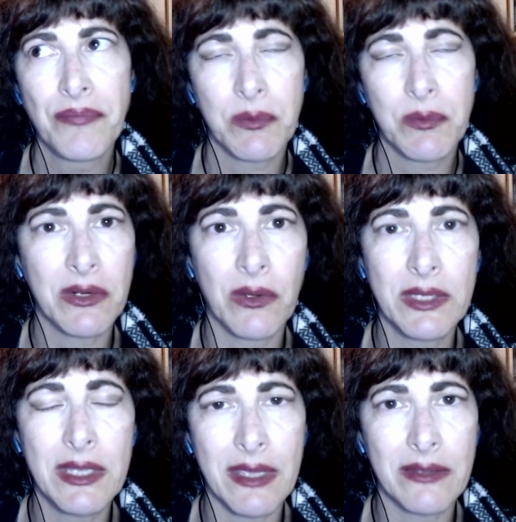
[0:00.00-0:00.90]
We can
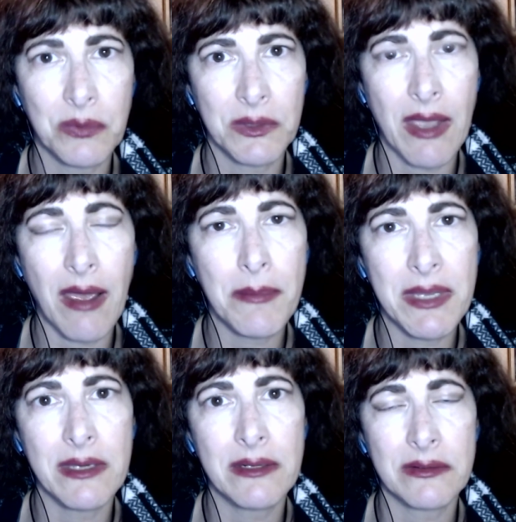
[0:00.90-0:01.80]
only guess what that
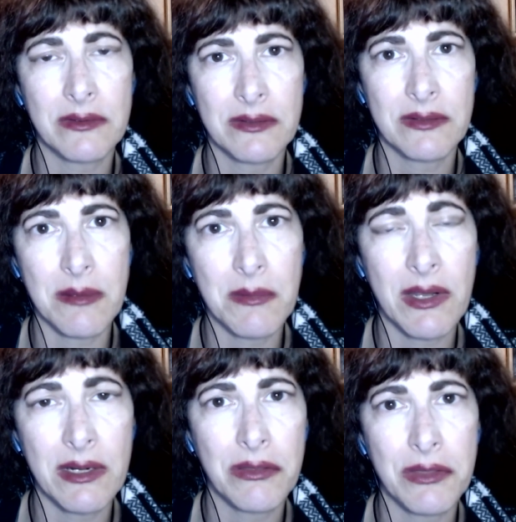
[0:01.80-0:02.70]
means. The same
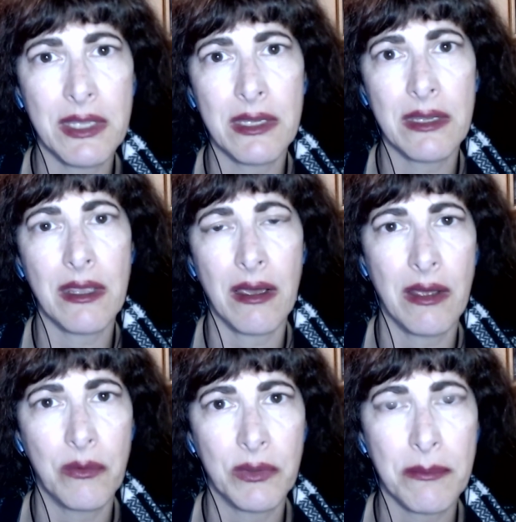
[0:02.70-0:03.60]
kind of thing
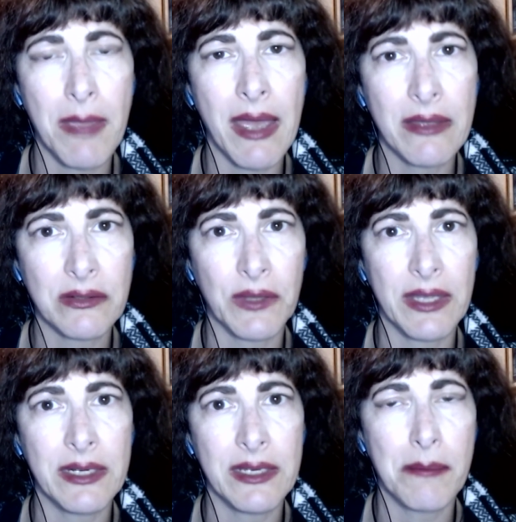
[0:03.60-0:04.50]
with the mass
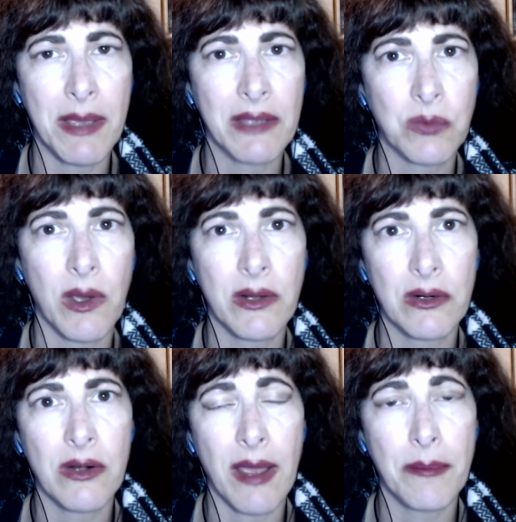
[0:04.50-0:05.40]
flooding and mass
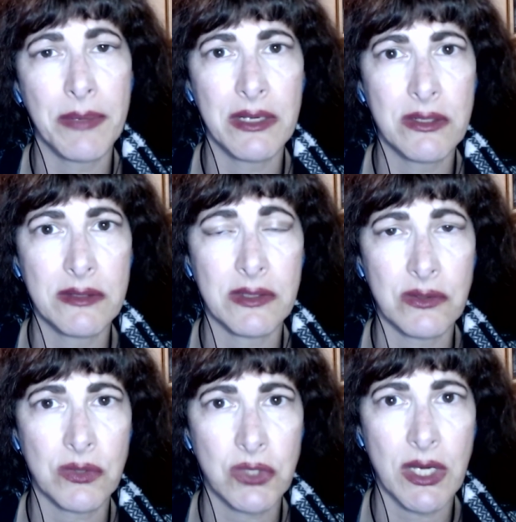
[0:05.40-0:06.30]
water happened in
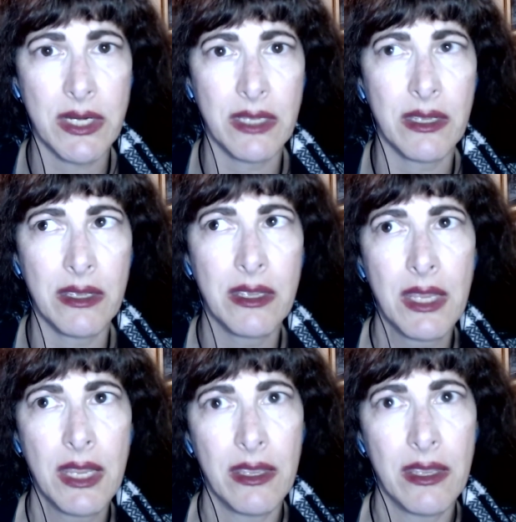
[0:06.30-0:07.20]
central China.
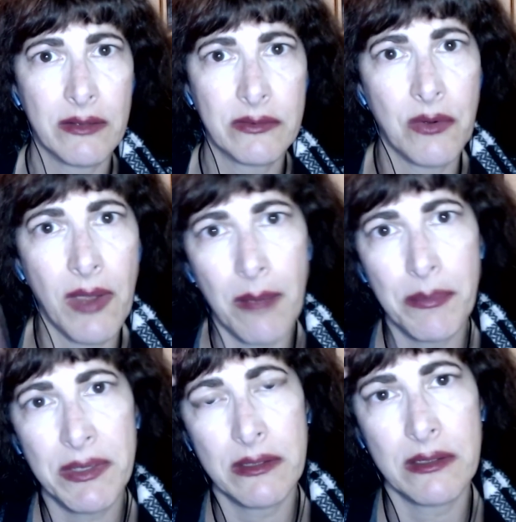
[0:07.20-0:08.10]
It also
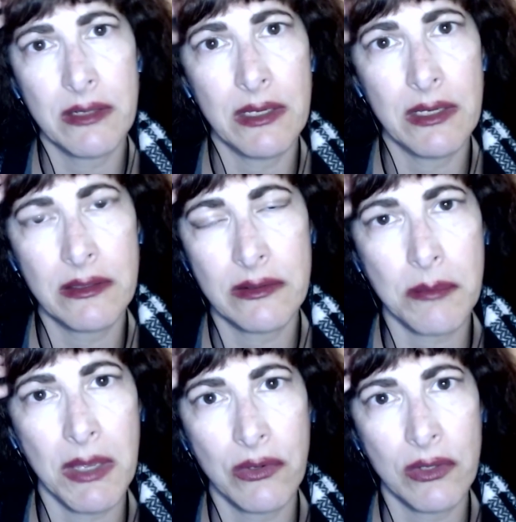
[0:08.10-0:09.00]
happened in
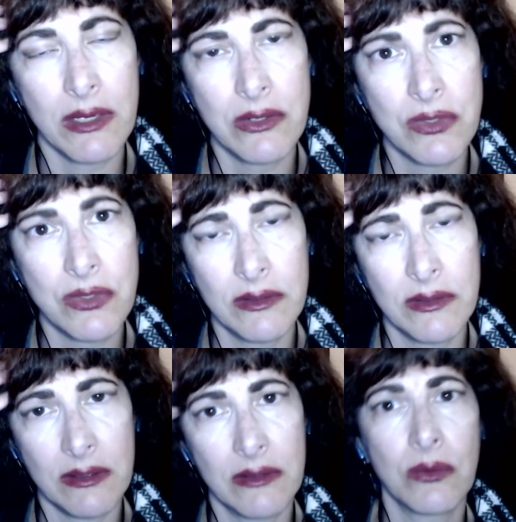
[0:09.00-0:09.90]
some other
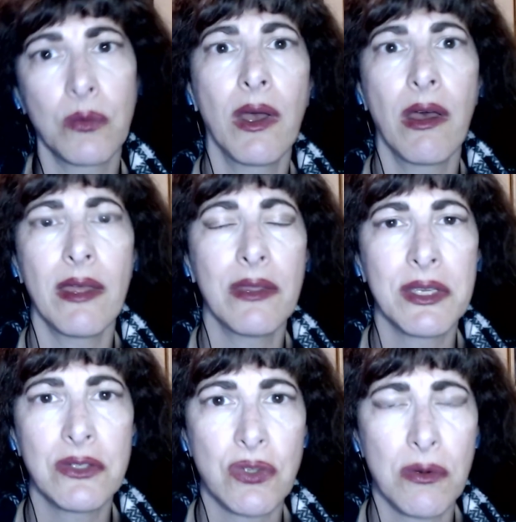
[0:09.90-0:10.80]
countries as well. I
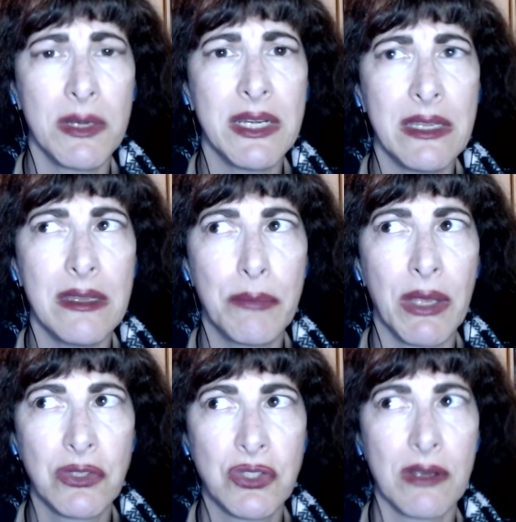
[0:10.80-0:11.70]
think Germany,
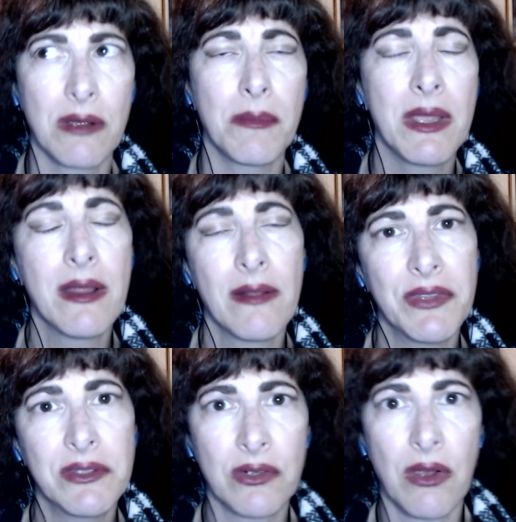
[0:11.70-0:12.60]
Belgium,
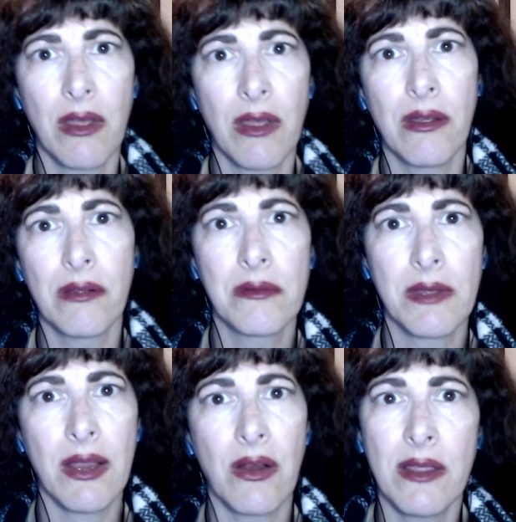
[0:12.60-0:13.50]
these are all
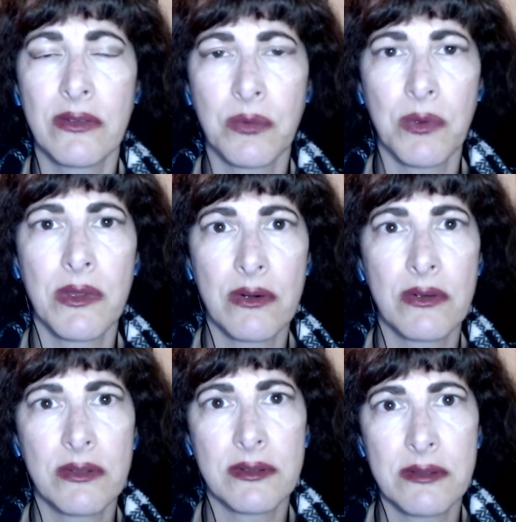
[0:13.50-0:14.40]
areas where
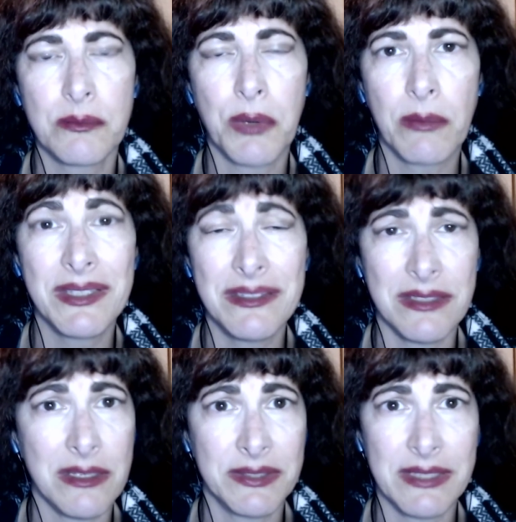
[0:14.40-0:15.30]
there's probably
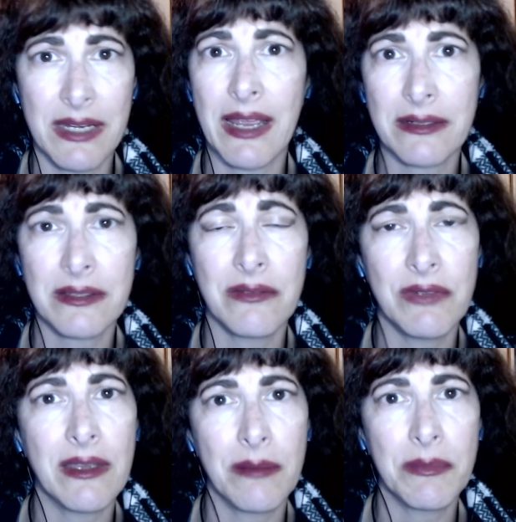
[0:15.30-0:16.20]
deep state
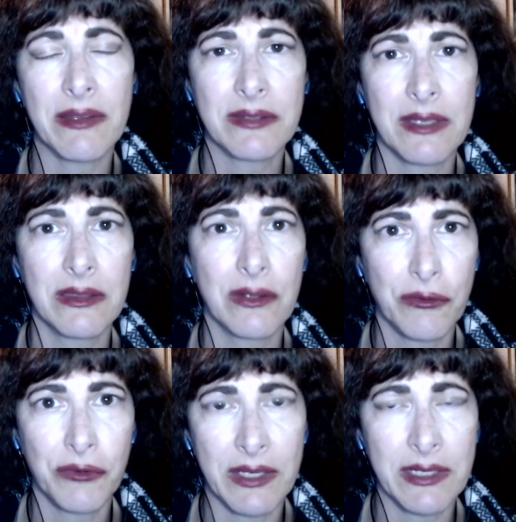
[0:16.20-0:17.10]
activity, I'm guessing, and they're
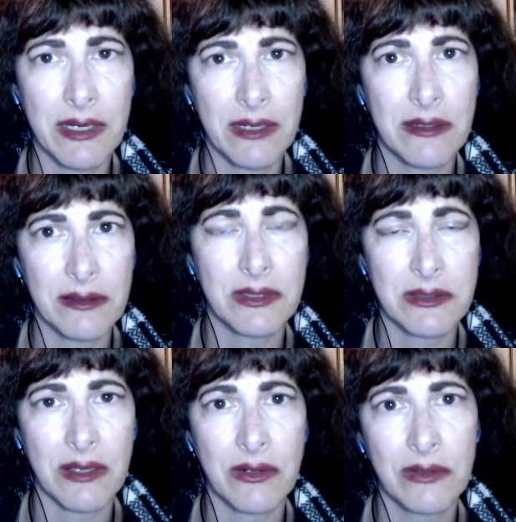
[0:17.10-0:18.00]
flooding the
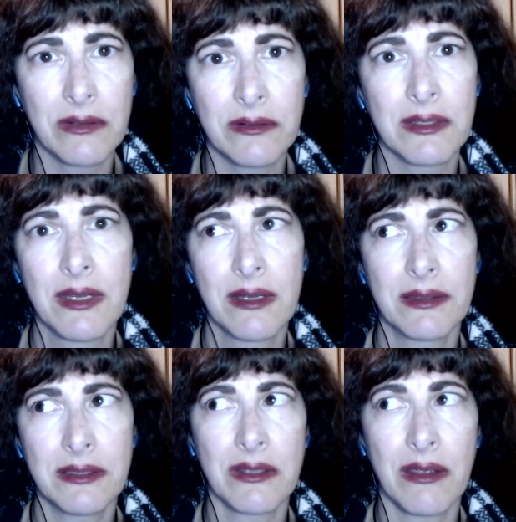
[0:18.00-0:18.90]
tunnels,
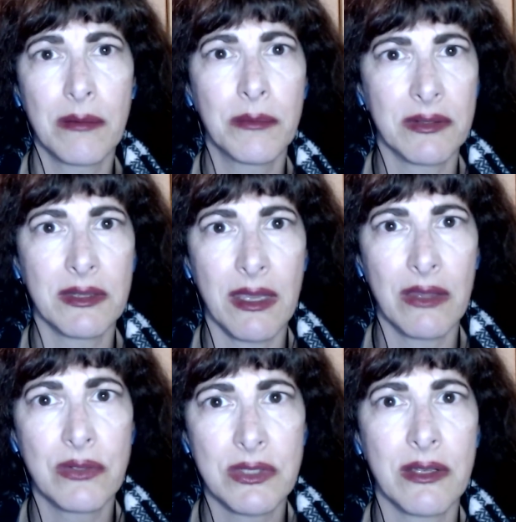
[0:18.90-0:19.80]
the dams and the
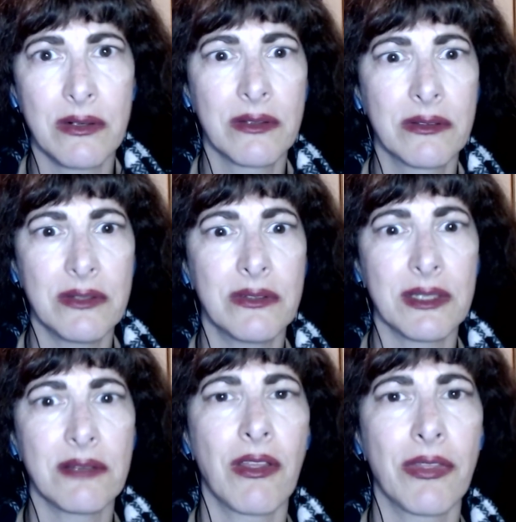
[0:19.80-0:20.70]
other tunnels
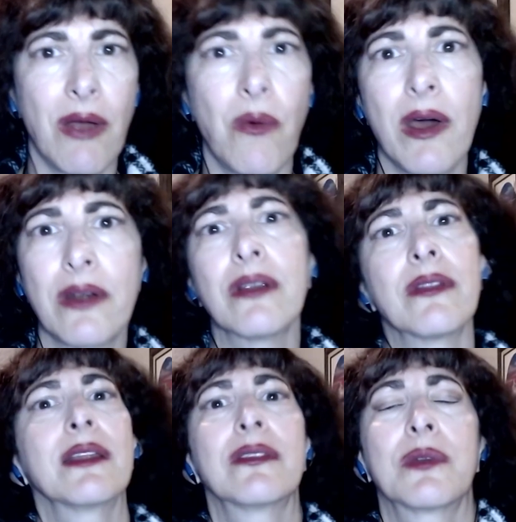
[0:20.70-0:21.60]
using all that water.
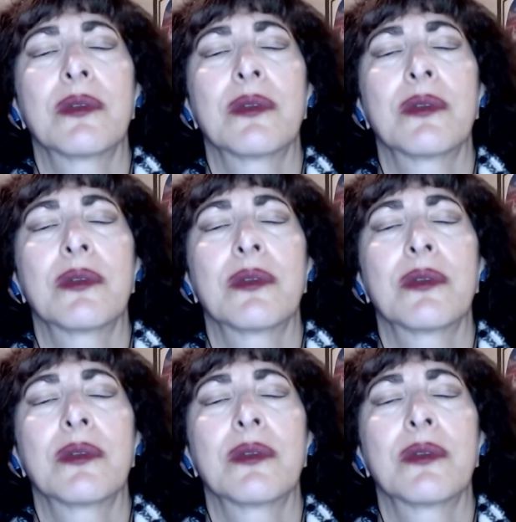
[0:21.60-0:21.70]
That's what I'm